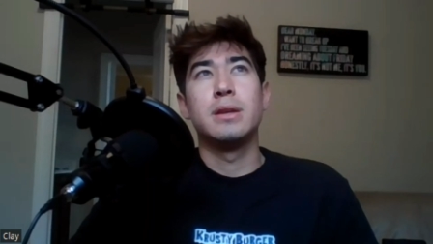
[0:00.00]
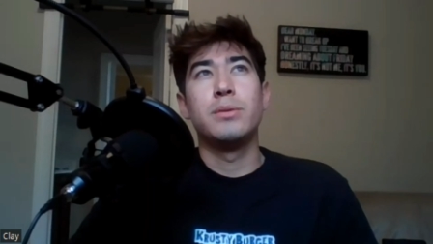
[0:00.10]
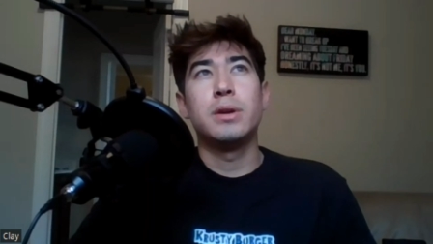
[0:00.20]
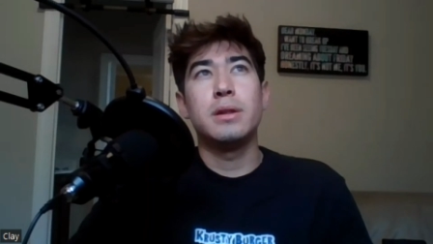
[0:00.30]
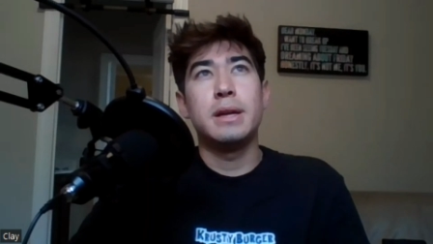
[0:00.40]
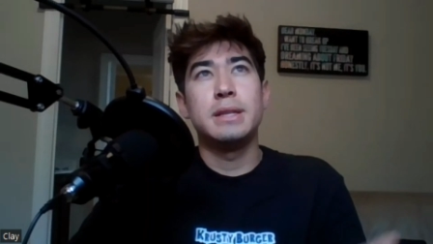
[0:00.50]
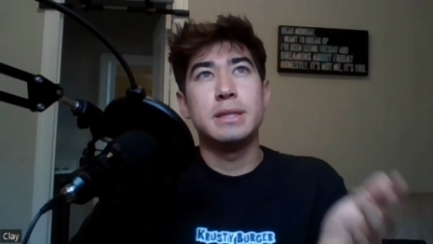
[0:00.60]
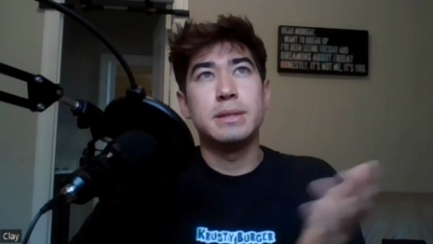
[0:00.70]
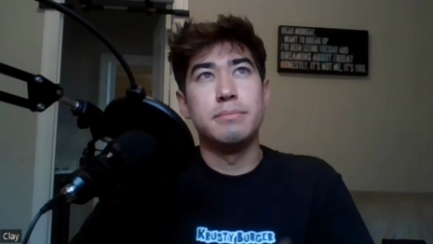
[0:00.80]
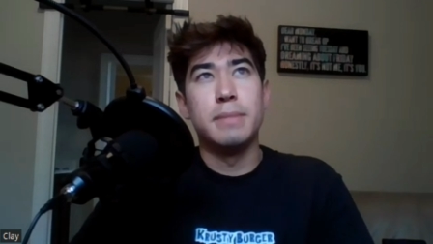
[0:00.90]
you want to like
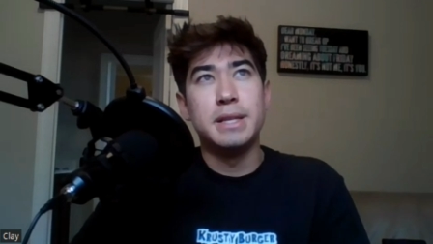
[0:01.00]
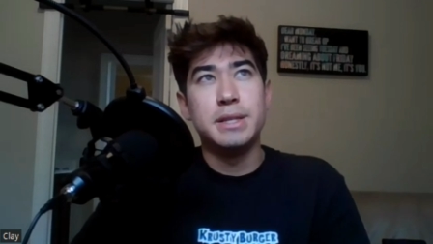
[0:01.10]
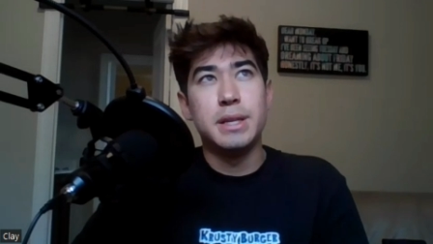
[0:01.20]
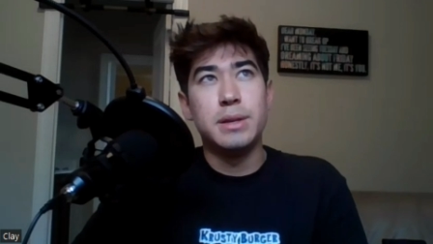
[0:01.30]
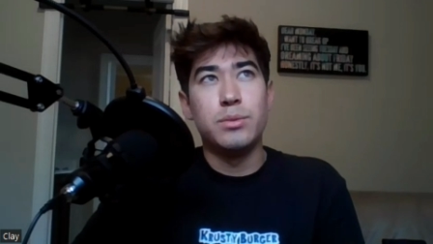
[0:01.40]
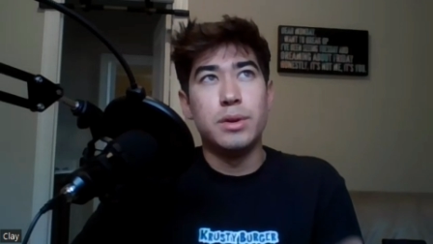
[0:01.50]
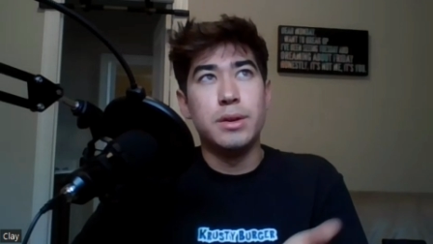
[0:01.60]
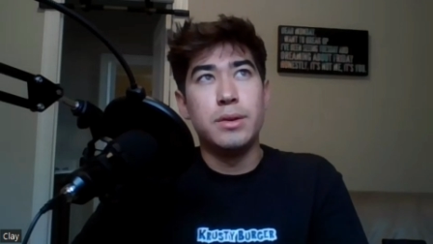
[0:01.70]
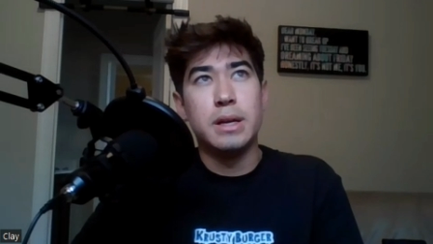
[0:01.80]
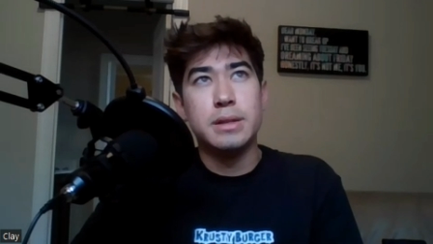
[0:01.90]
just mention
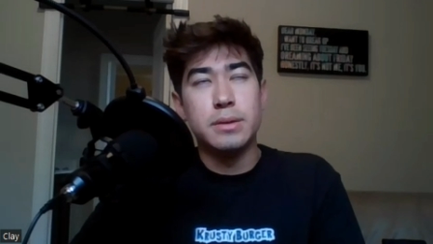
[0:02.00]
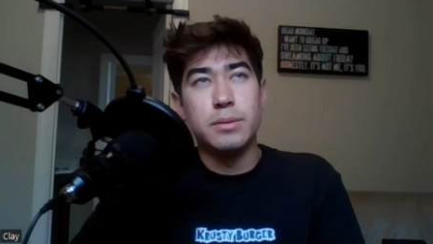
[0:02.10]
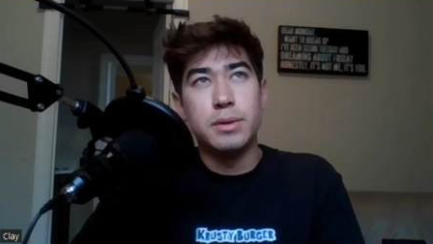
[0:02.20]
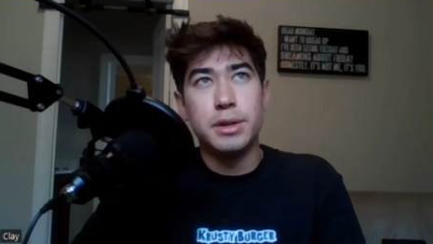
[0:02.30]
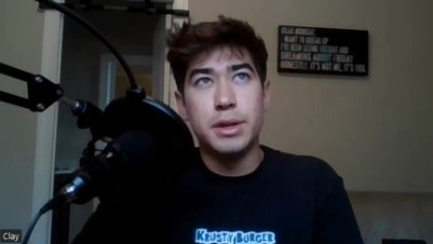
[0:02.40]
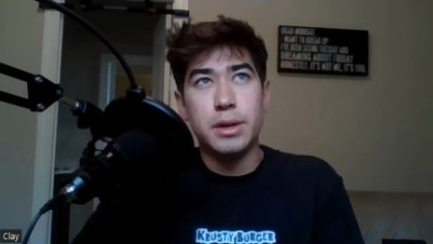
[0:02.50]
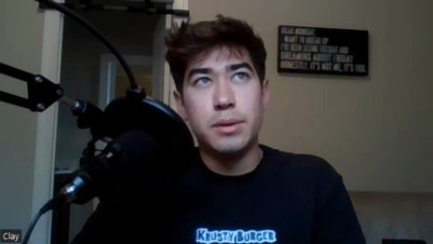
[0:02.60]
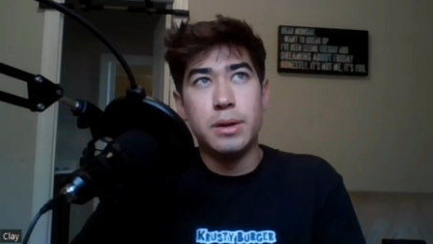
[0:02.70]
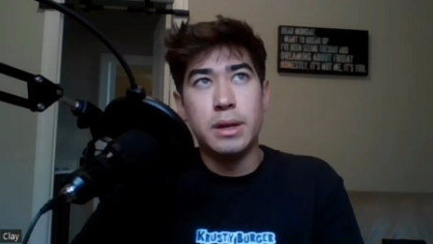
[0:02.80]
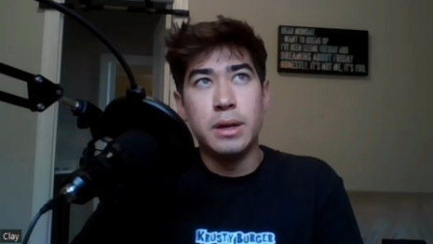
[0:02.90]
what you guys what you're
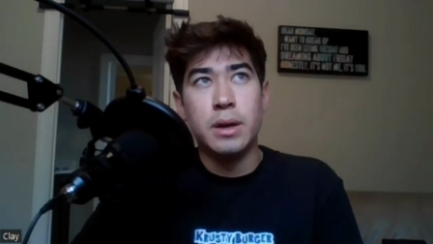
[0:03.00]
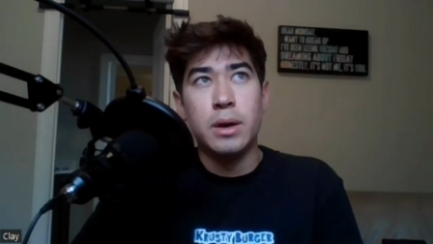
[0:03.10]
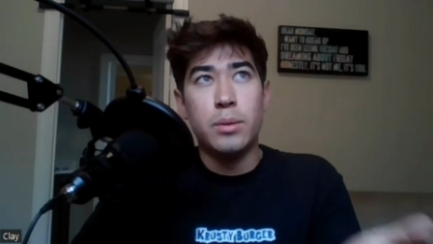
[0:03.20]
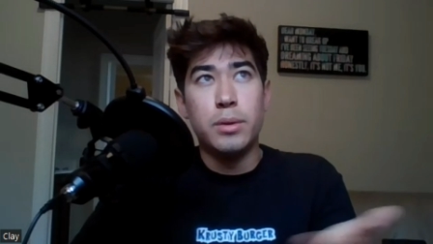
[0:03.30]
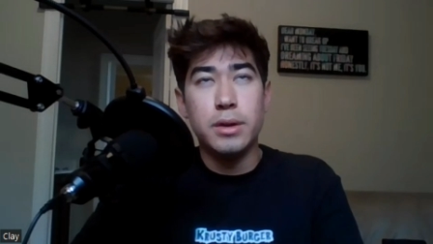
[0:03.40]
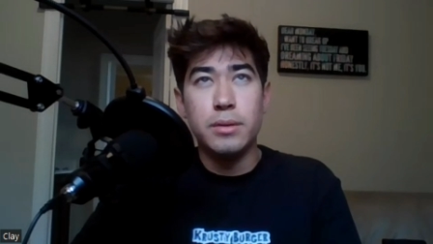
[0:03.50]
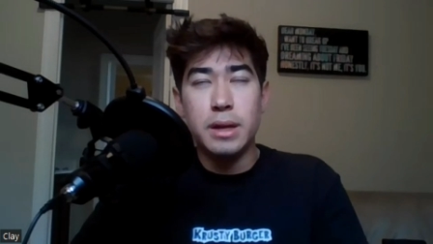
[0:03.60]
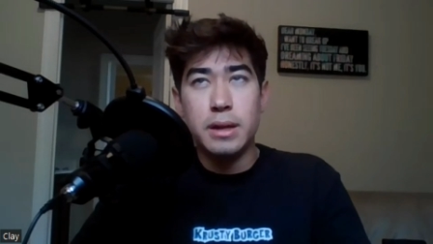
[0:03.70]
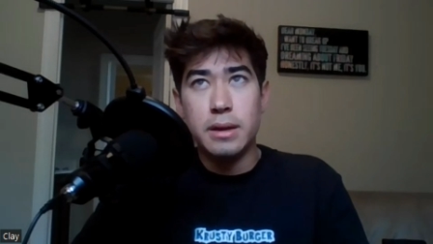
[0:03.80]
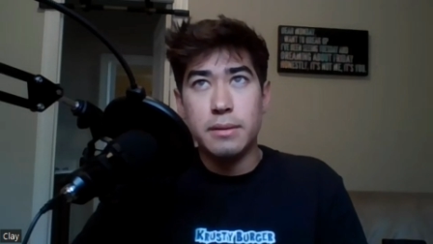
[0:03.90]
doing, what you
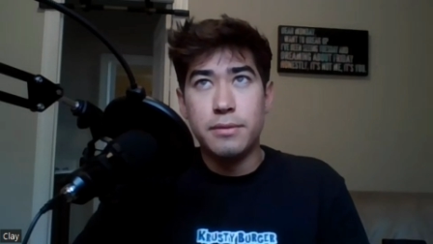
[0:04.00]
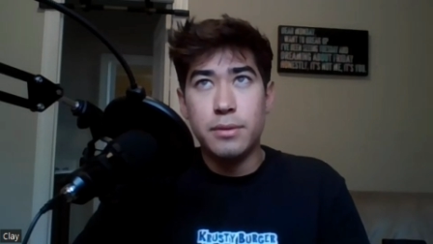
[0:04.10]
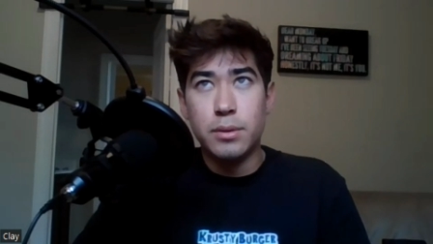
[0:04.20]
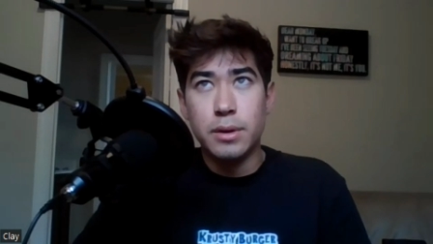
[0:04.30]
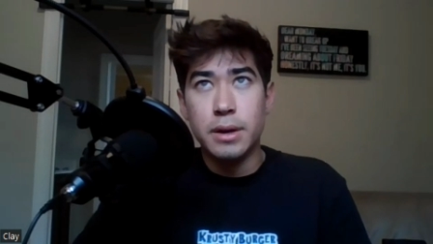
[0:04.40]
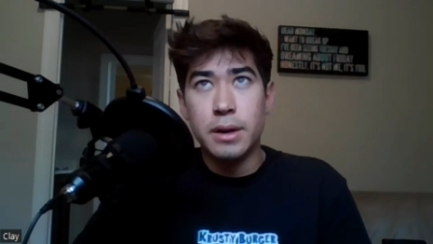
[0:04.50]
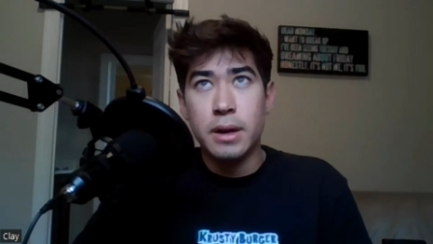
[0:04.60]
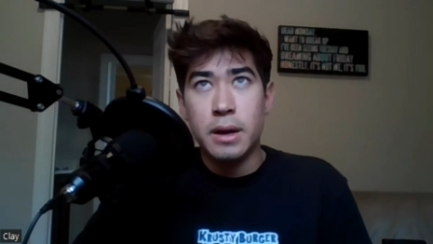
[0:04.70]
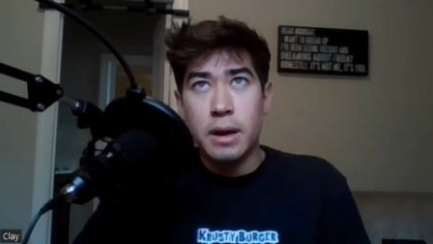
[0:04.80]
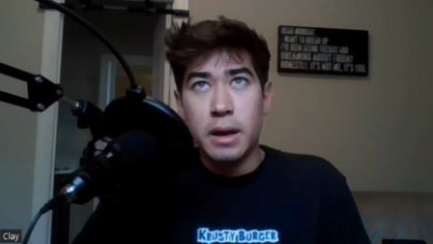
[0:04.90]
need them for,